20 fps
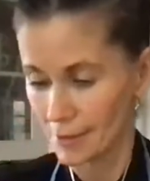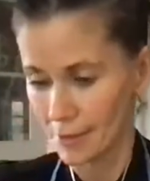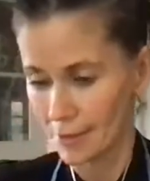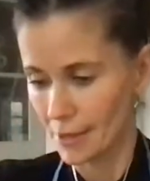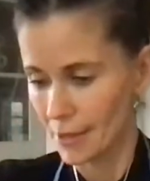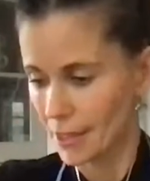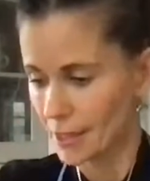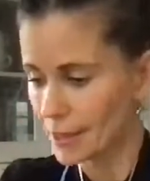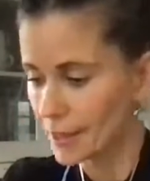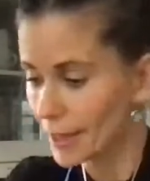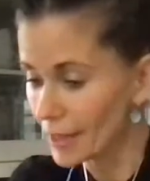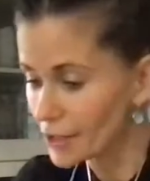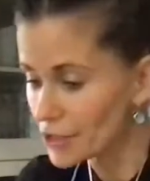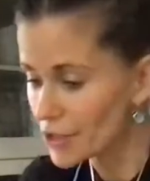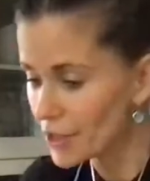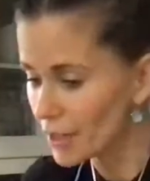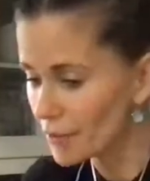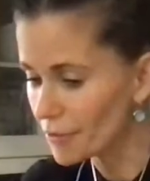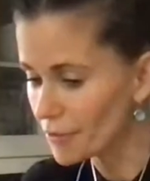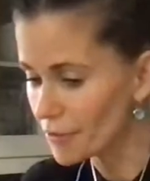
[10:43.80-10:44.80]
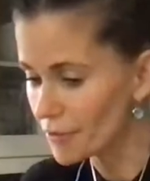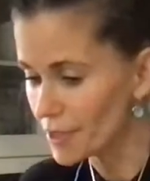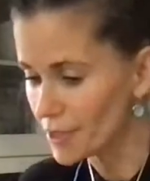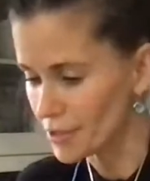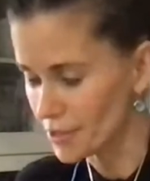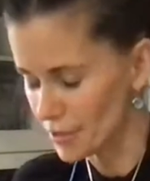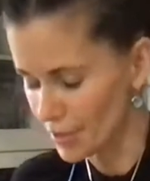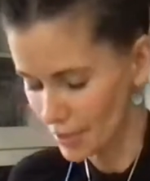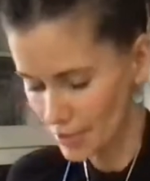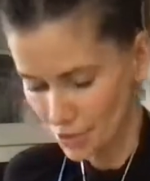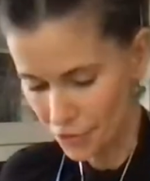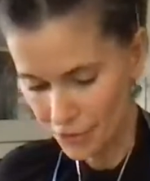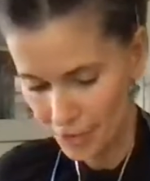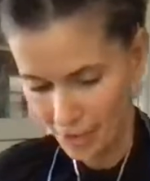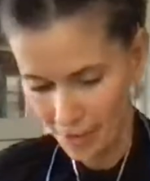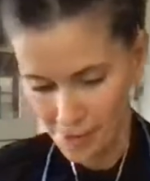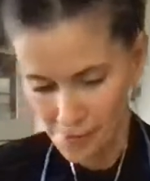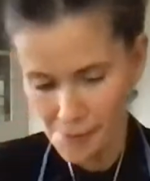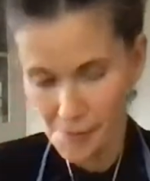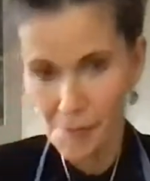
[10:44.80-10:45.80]
And I actually have 3, so that's great.
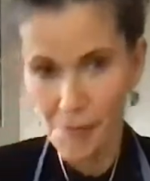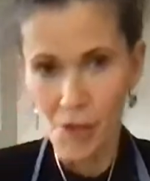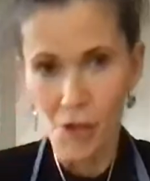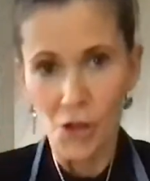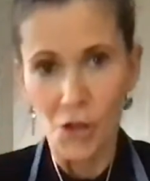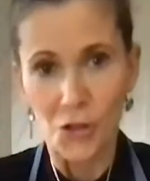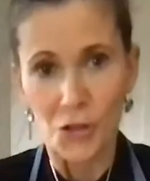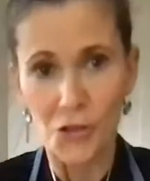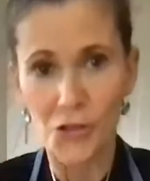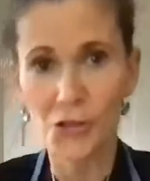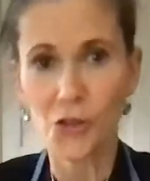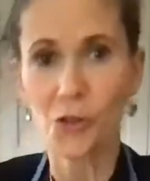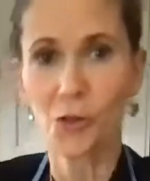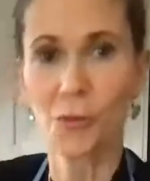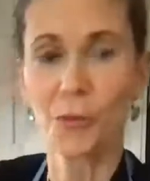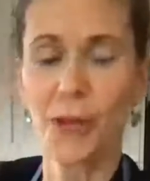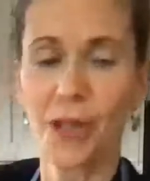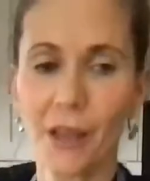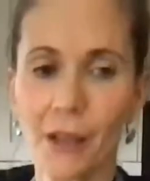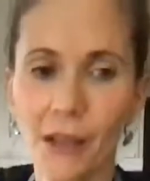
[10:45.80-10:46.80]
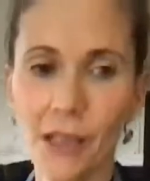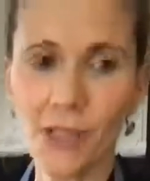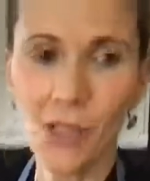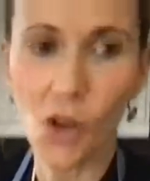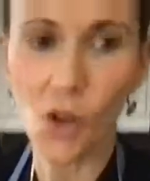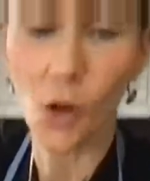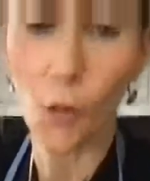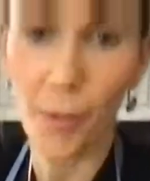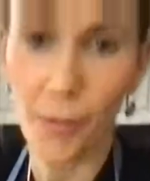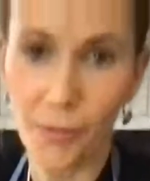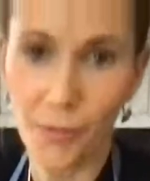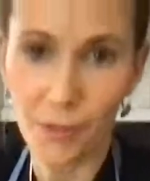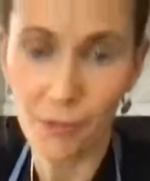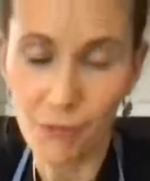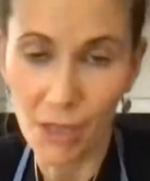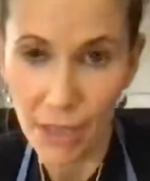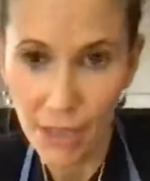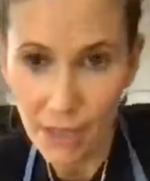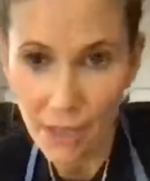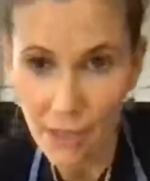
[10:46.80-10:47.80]
So my youngest Hope
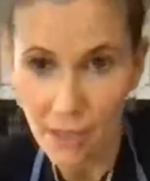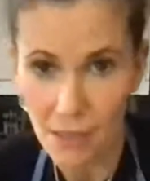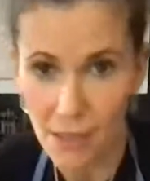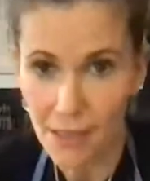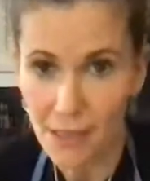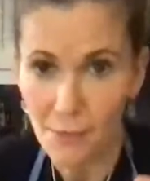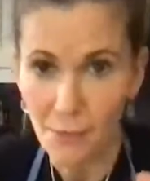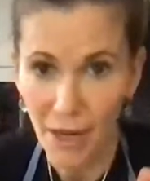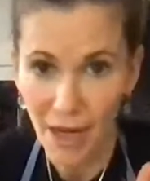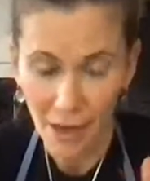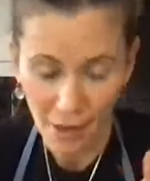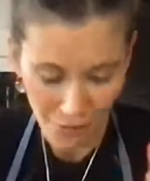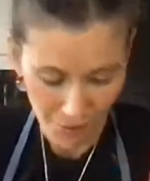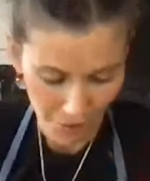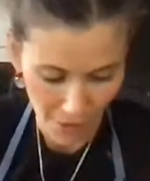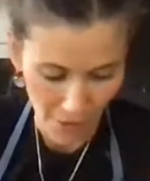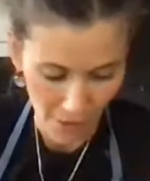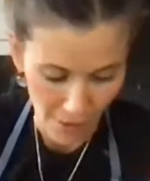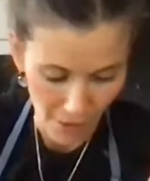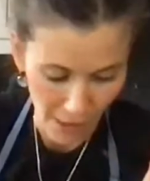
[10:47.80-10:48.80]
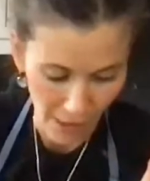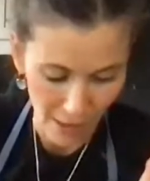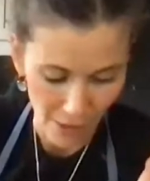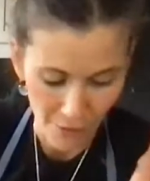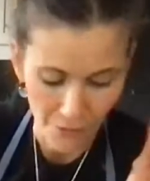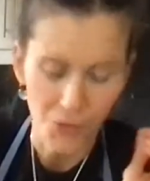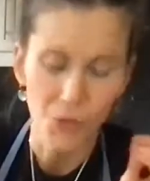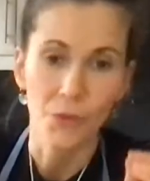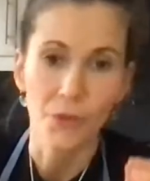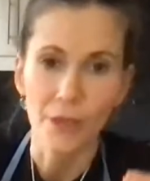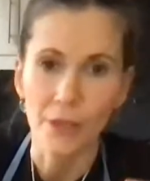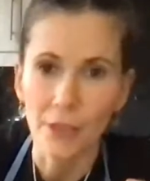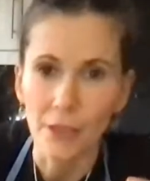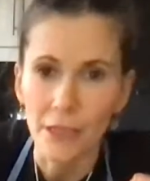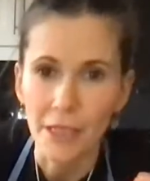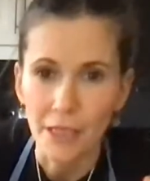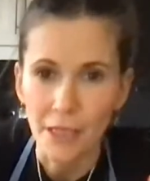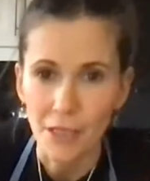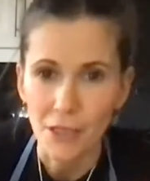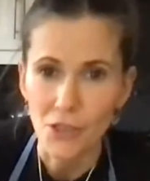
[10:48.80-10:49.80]
really dislikes math, and any of you with little
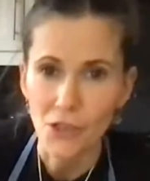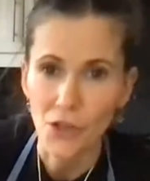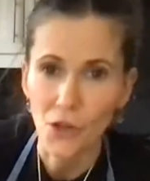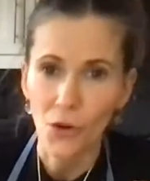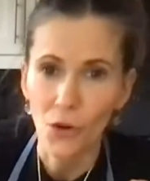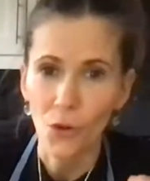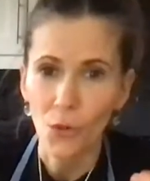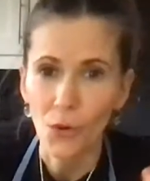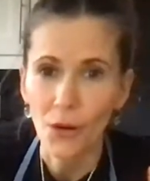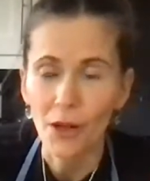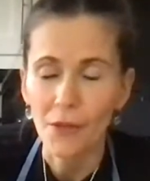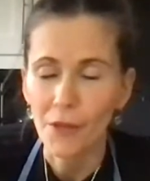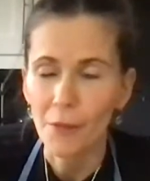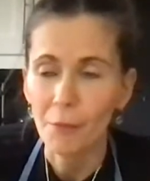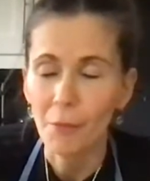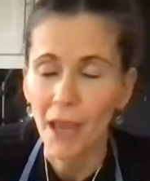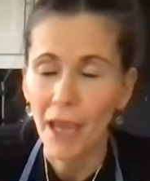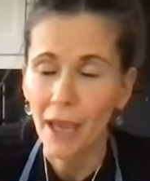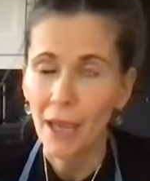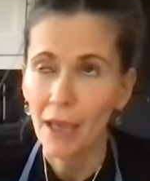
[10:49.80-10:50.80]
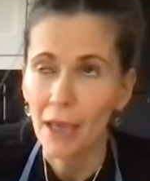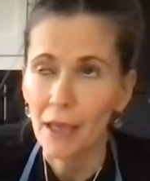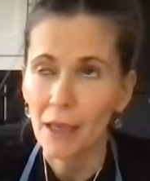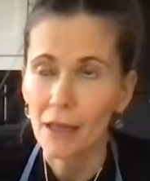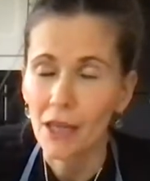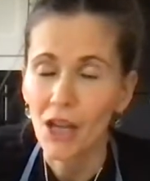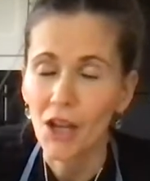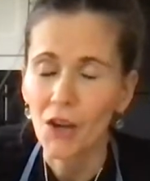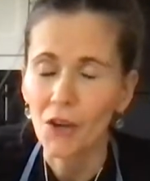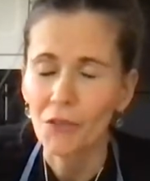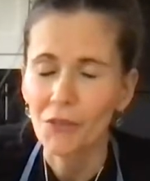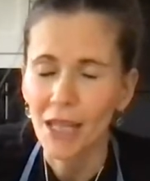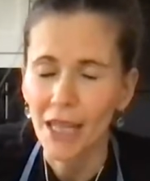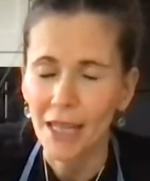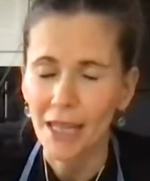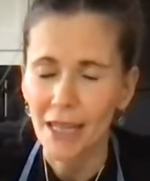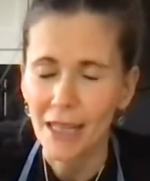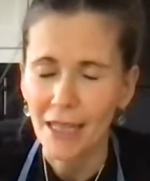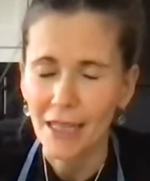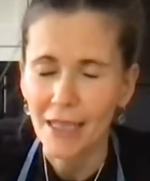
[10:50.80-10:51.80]
kids know the pain of
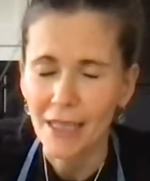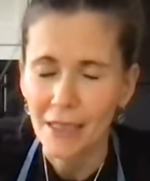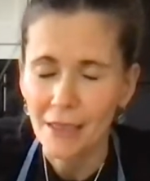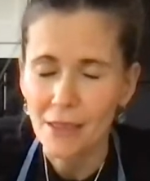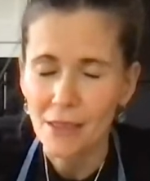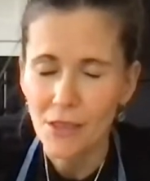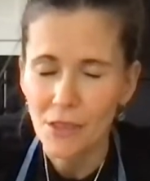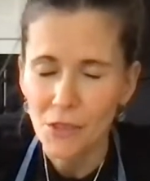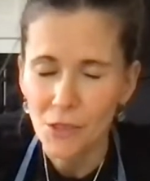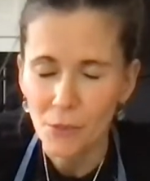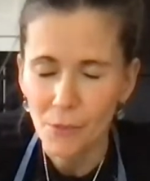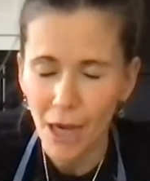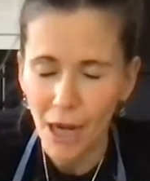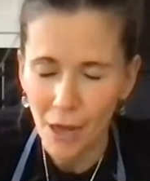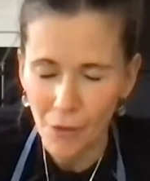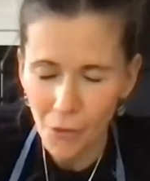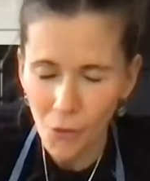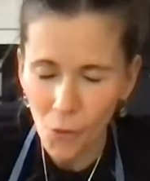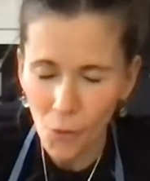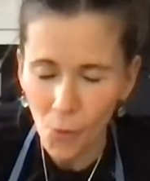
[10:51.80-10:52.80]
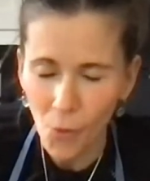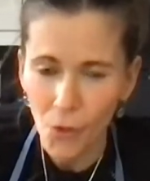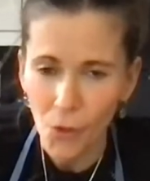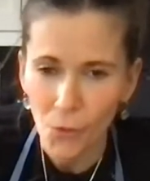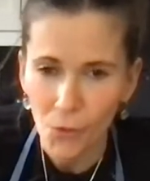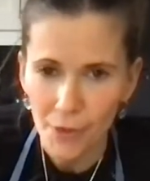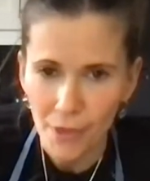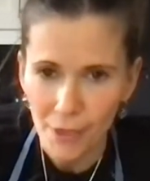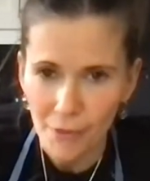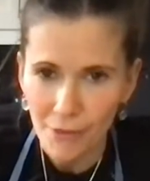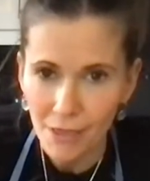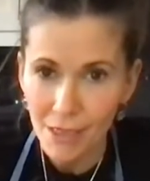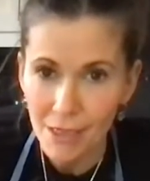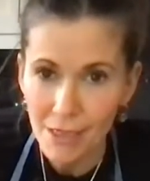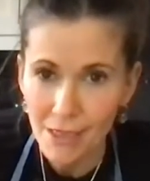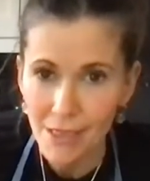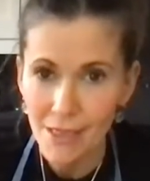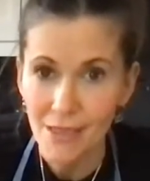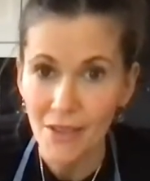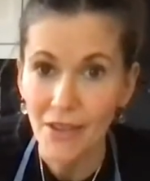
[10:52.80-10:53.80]
getting kids to do math homework when they really
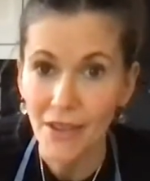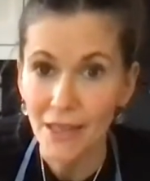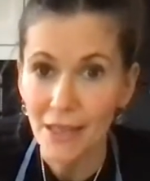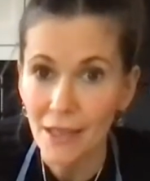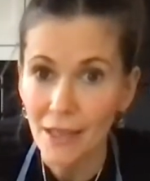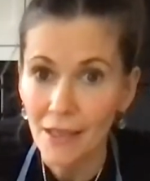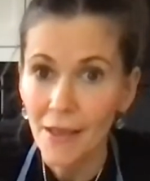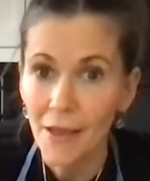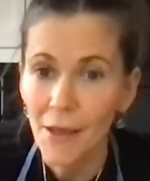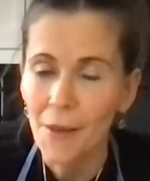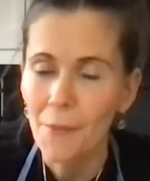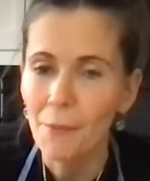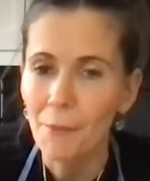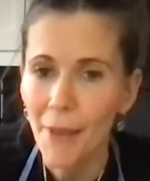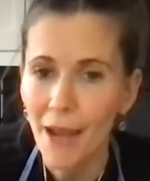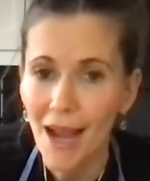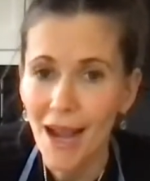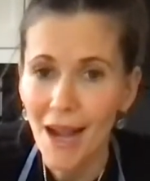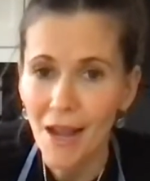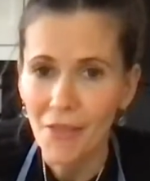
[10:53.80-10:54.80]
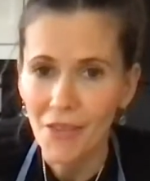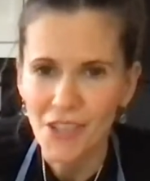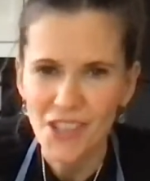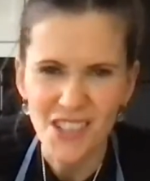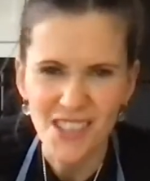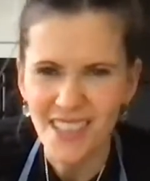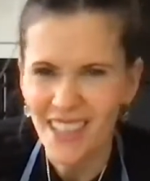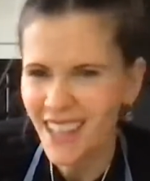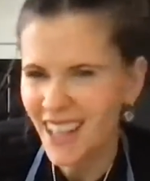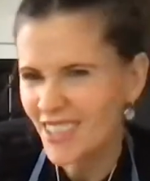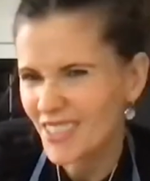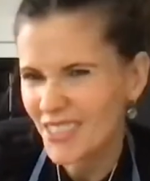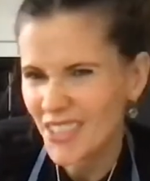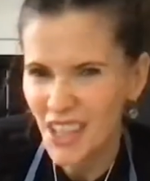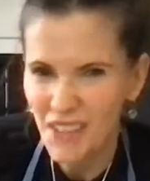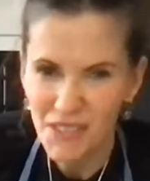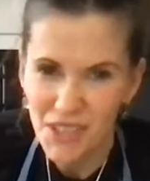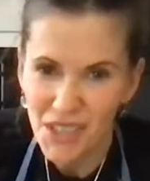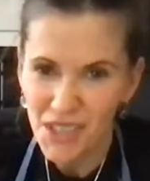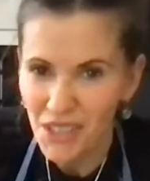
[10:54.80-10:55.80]
dislike math. And she's like, I'll
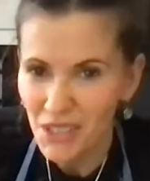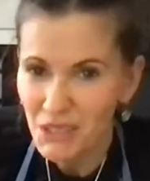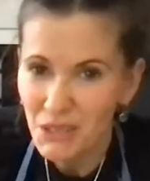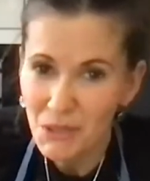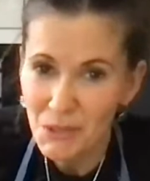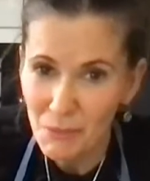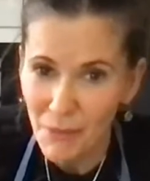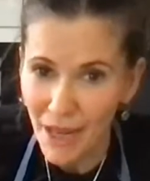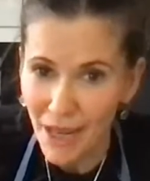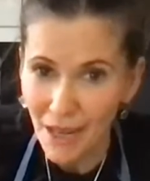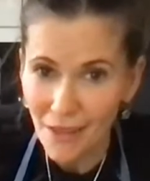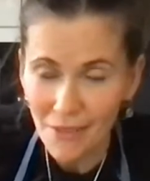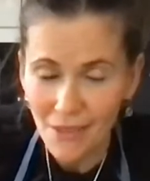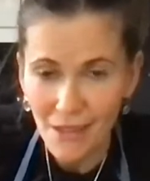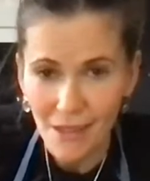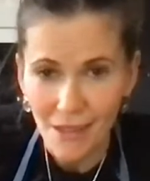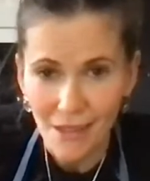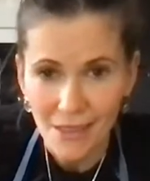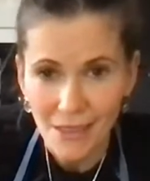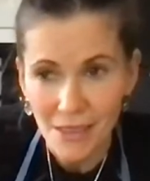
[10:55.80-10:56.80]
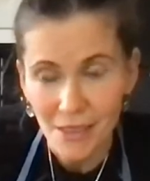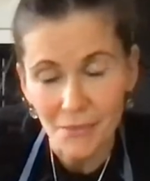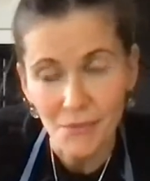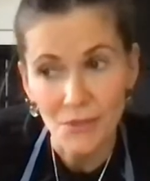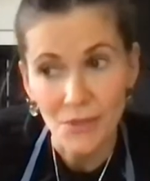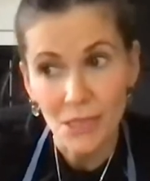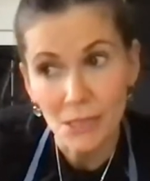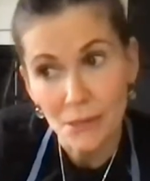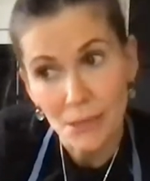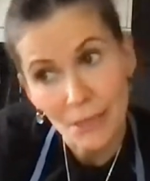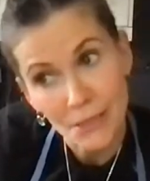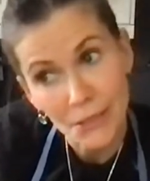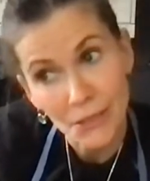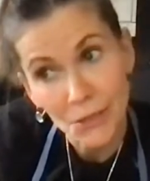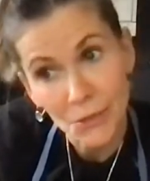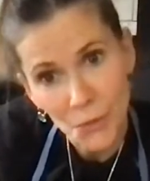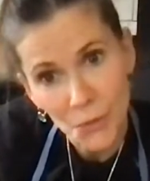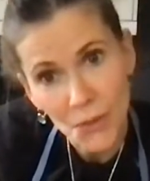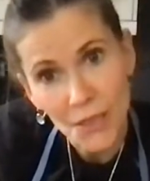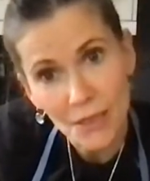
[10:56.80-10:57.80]
never use math. And I said, well, you
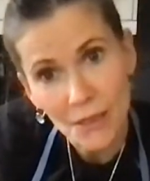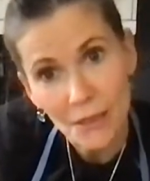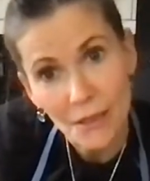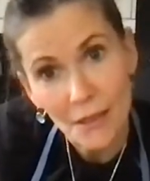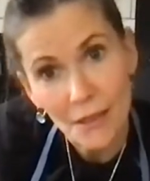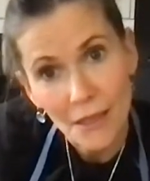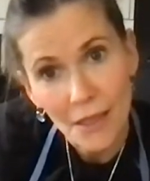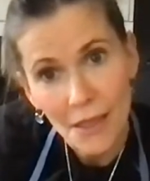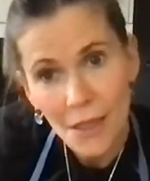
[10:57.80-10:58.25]
will.